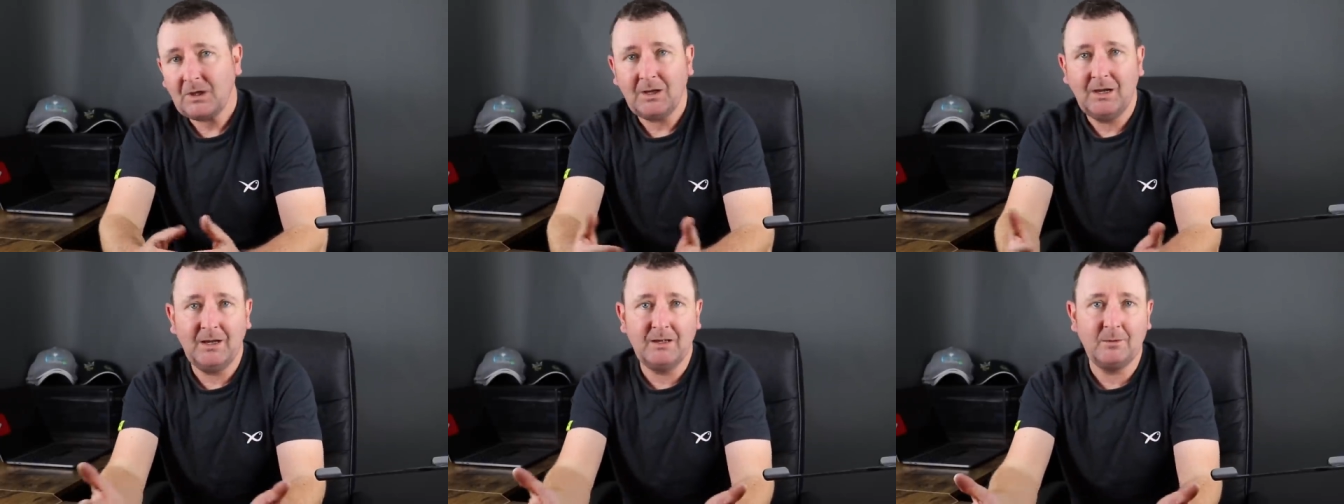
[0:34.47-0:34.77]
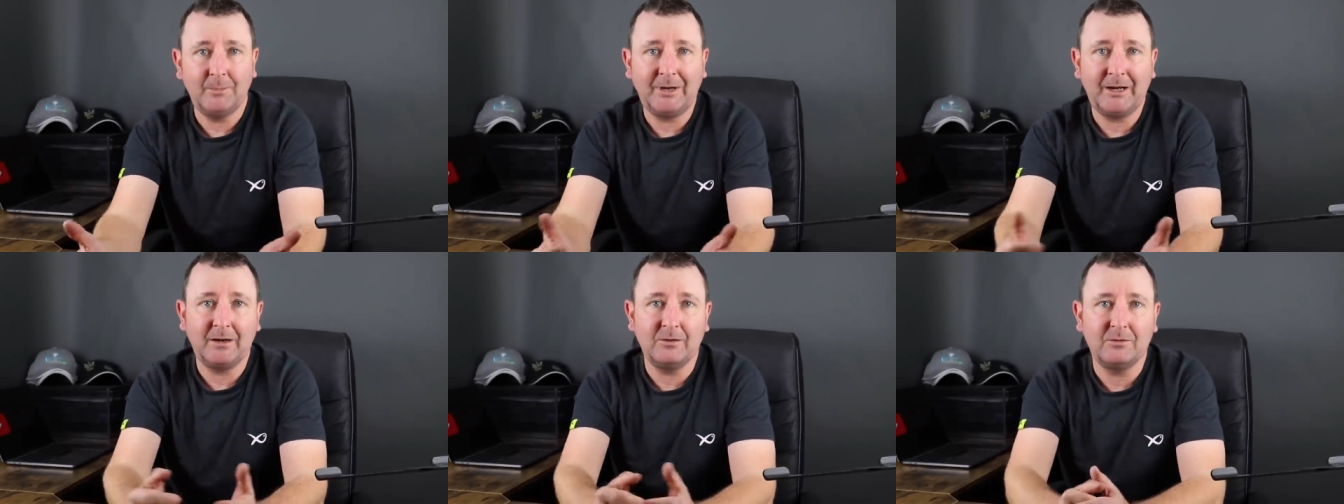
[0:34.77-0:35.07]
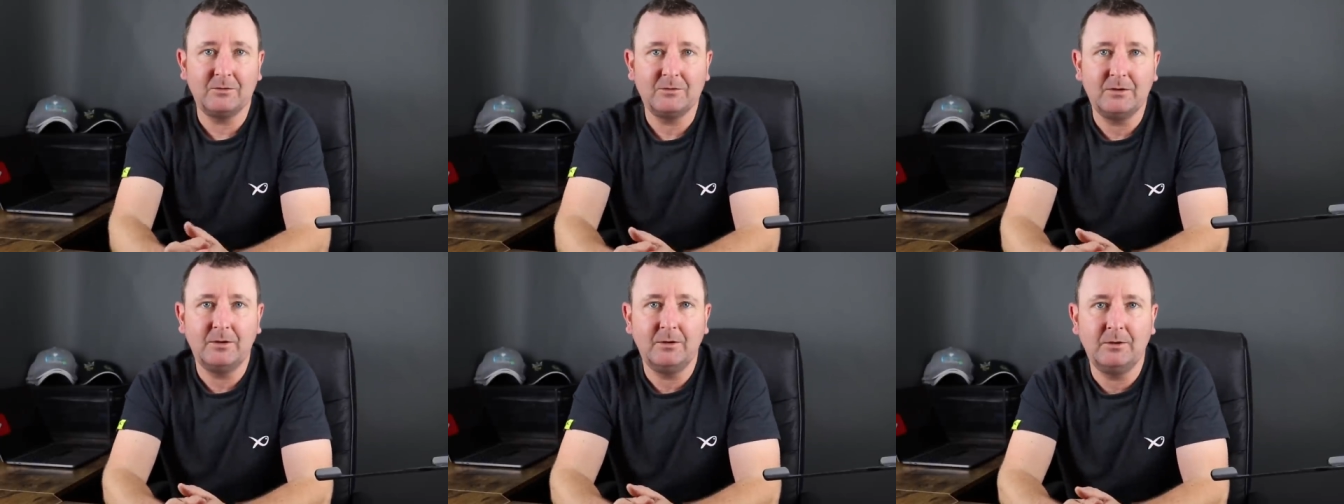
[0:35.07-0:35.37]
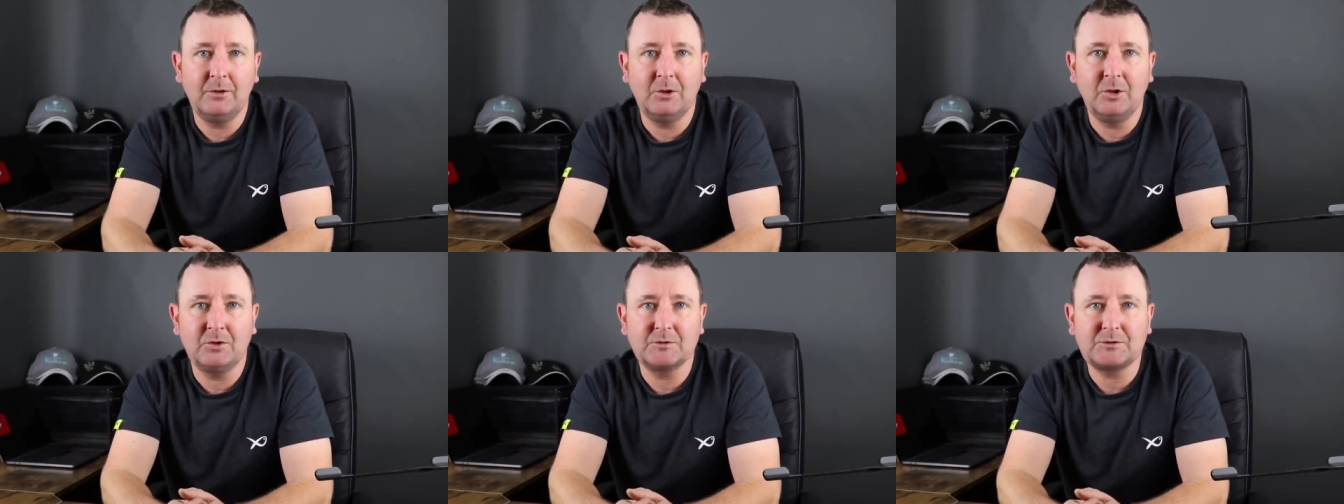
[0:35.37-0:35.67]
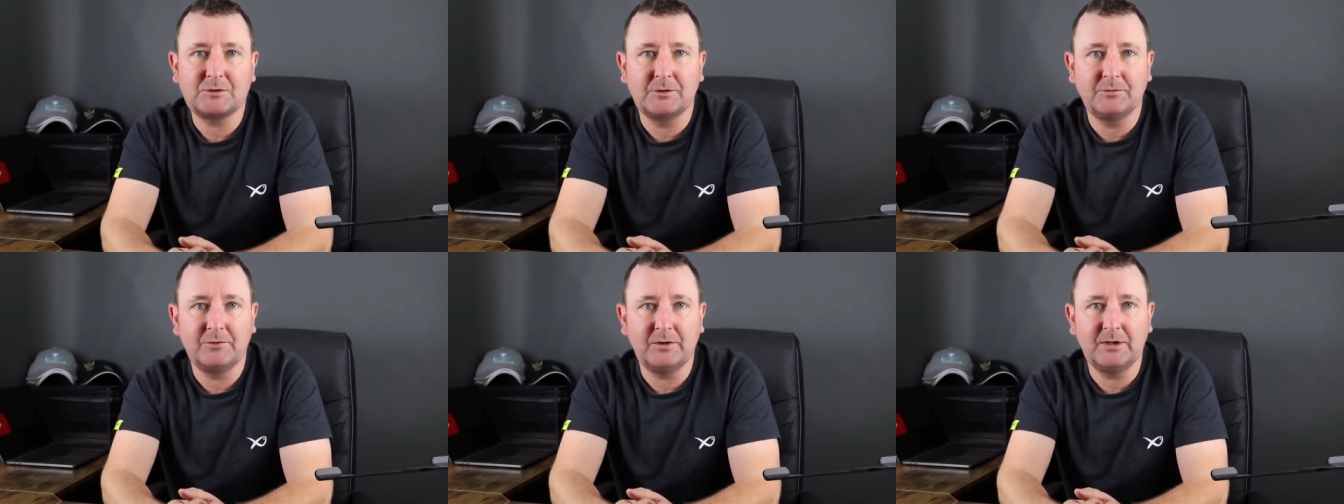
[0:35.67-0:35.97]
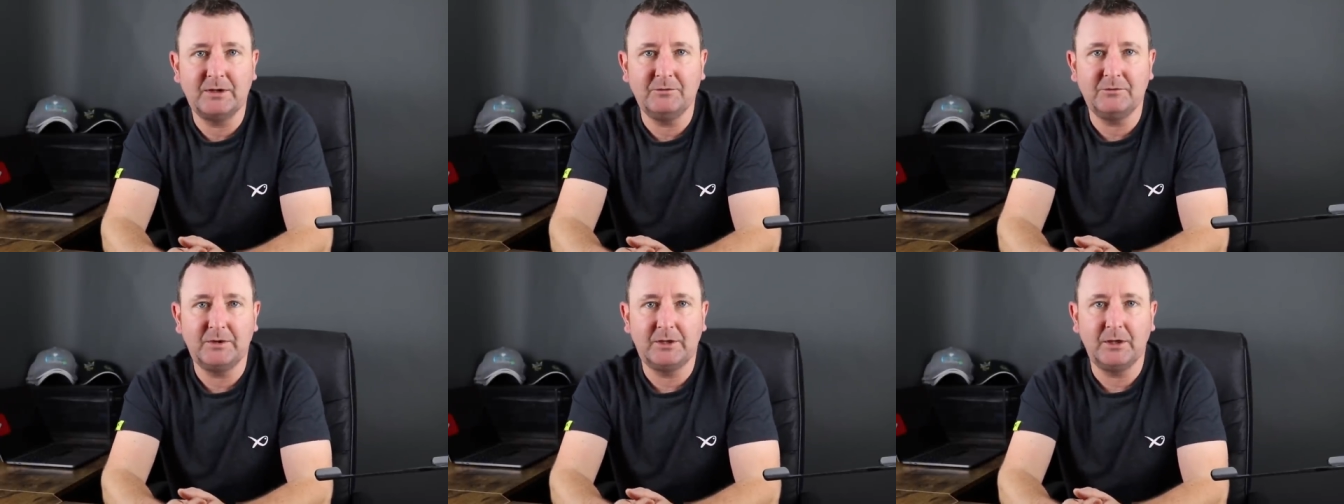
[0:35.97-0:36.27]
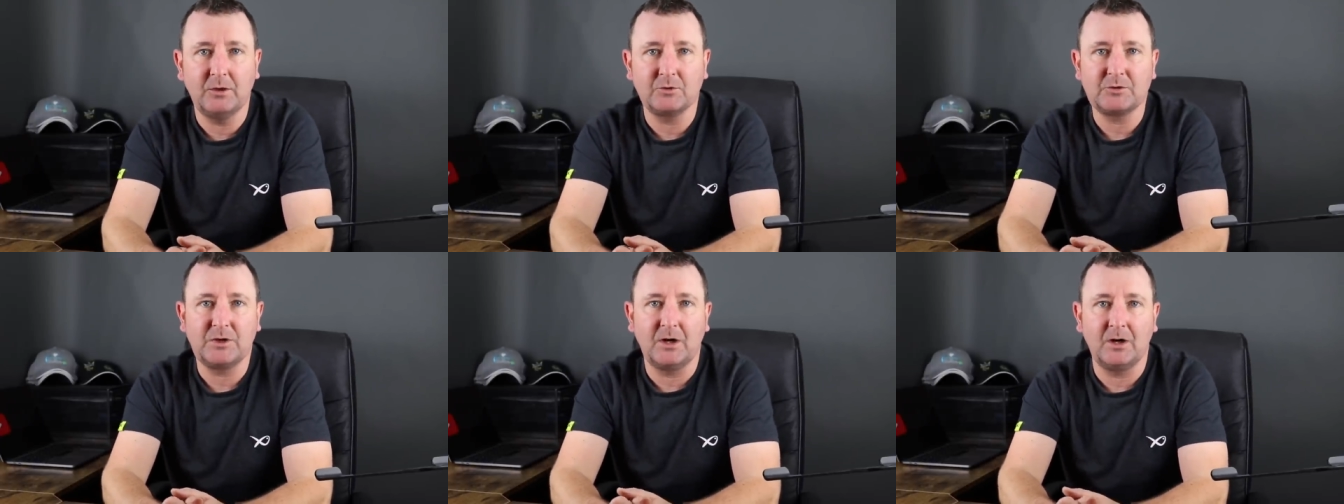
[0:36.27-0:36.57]
and about lots of the
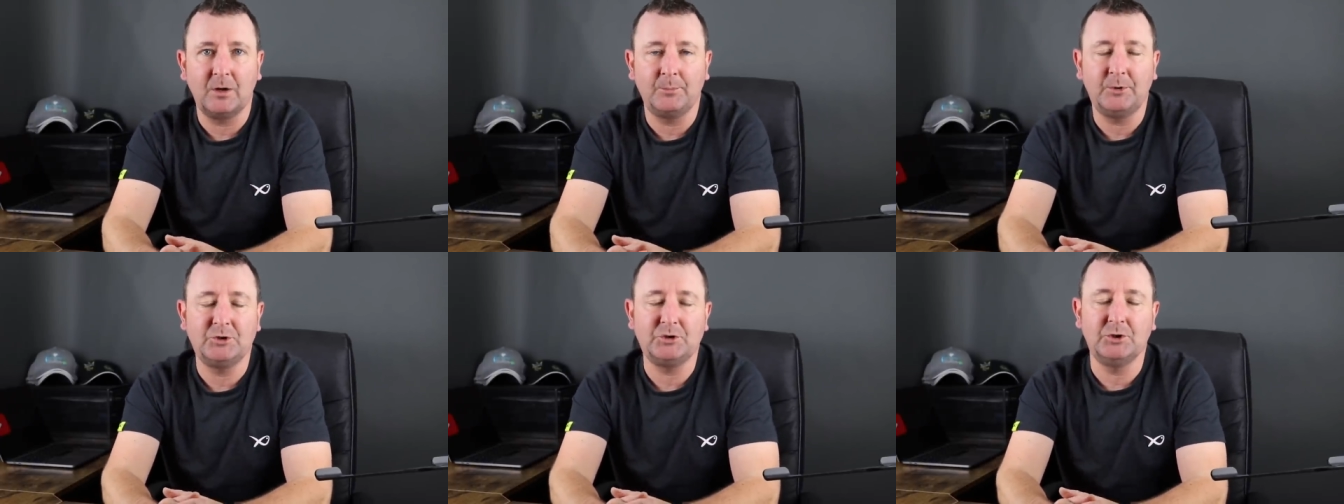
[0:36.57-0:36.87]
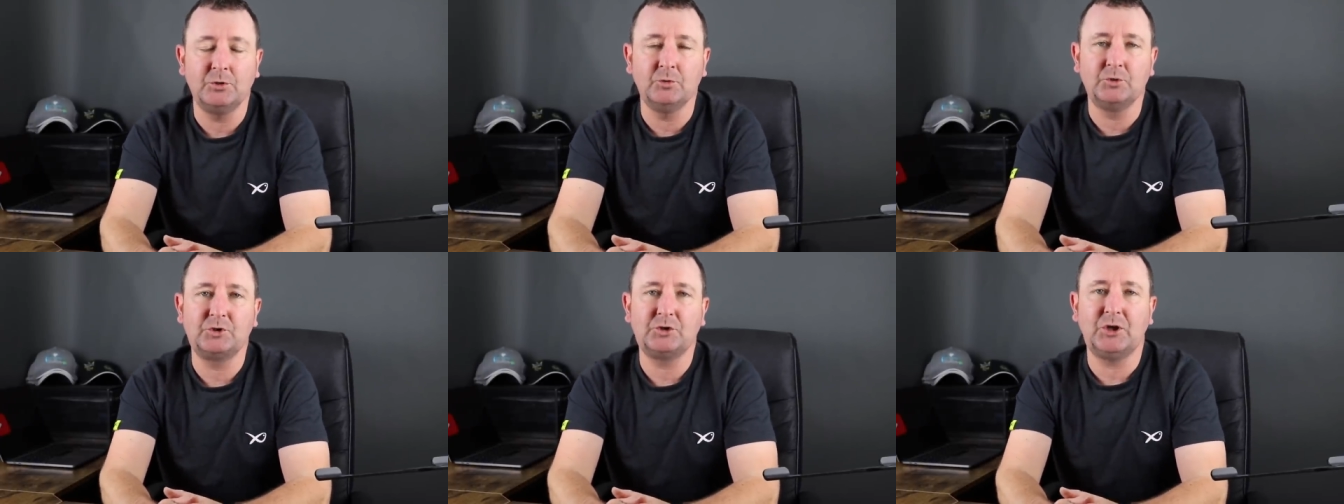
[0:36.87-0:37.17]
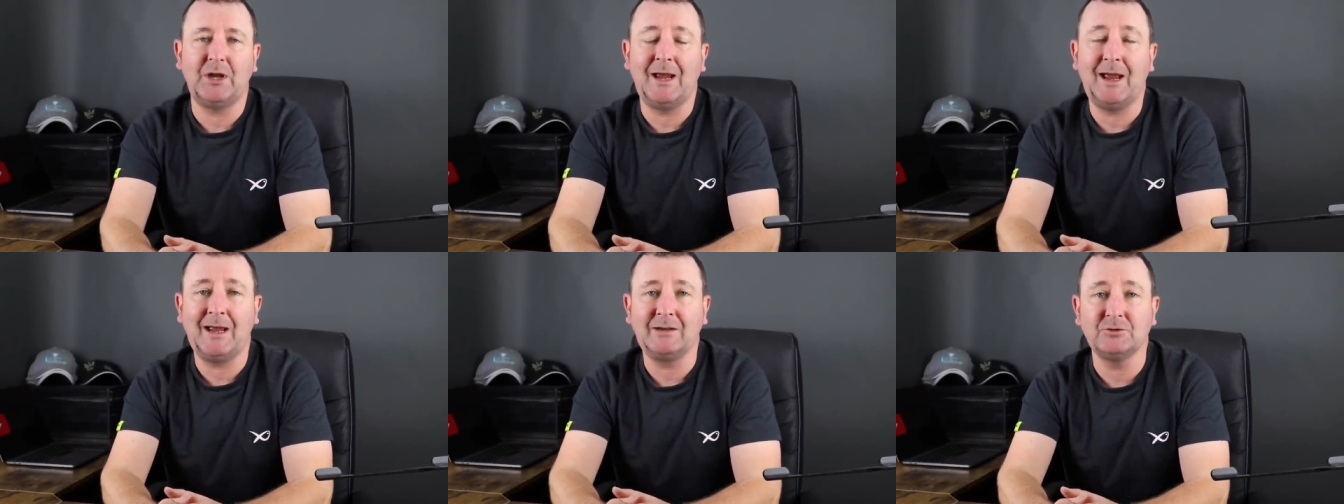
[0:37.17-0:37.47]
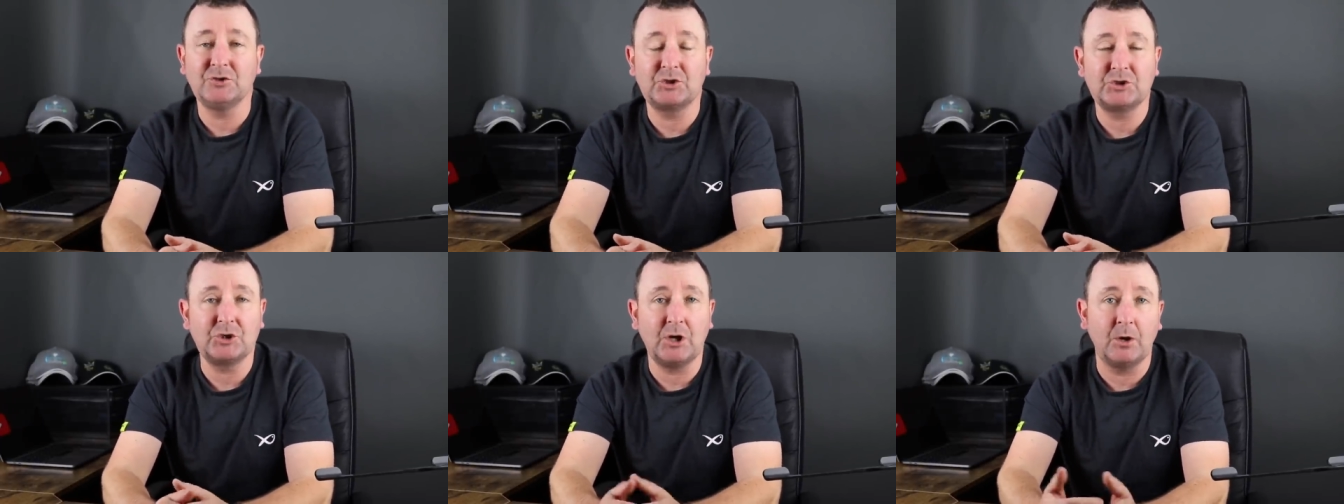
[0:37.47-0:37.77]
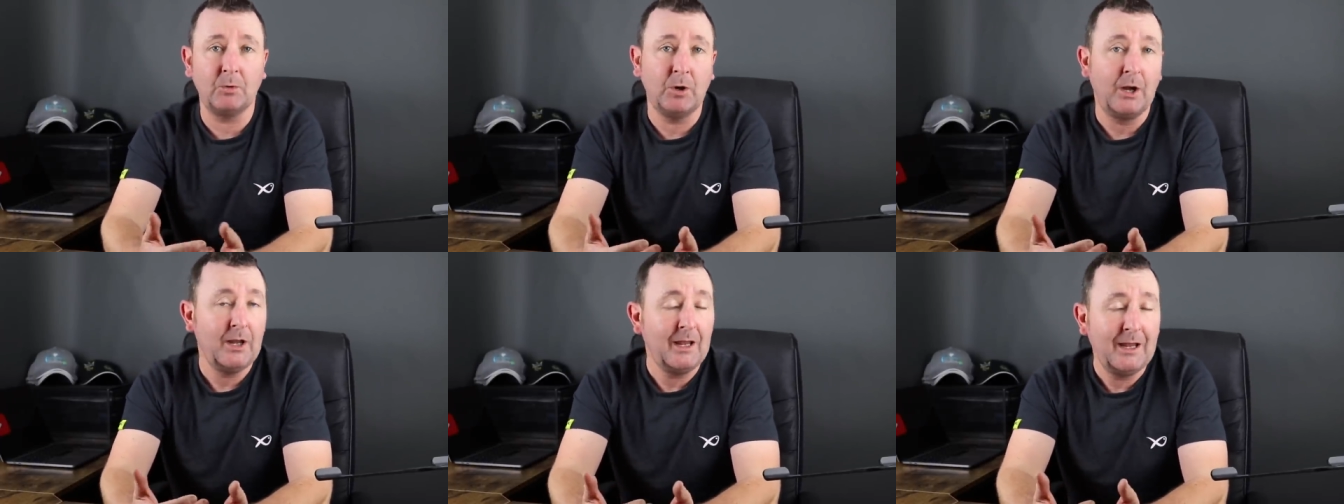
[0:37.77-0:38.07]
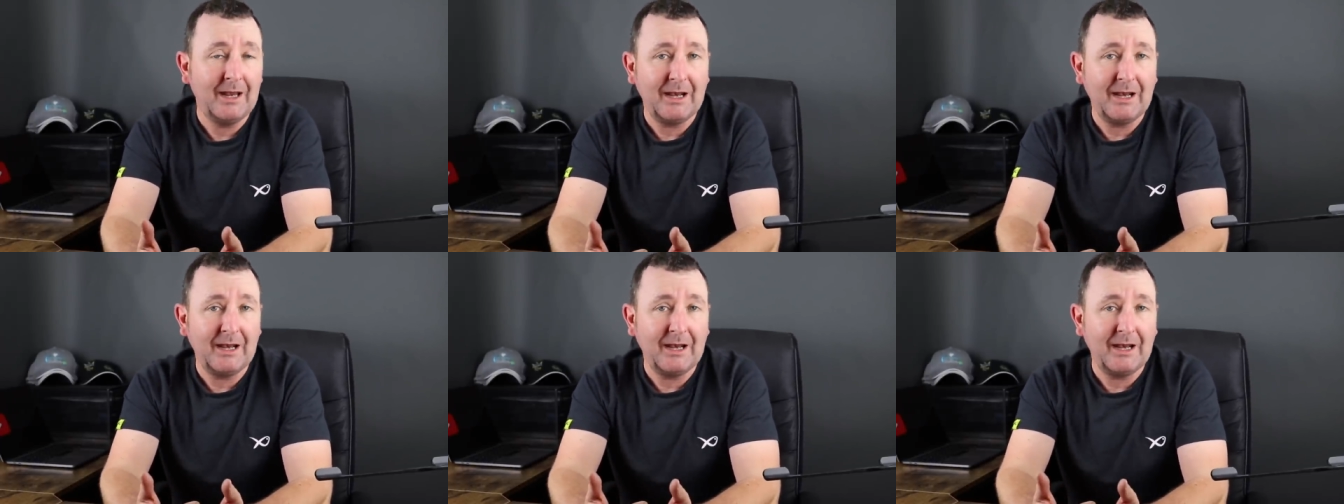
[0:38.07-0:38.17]
videos that I produce and so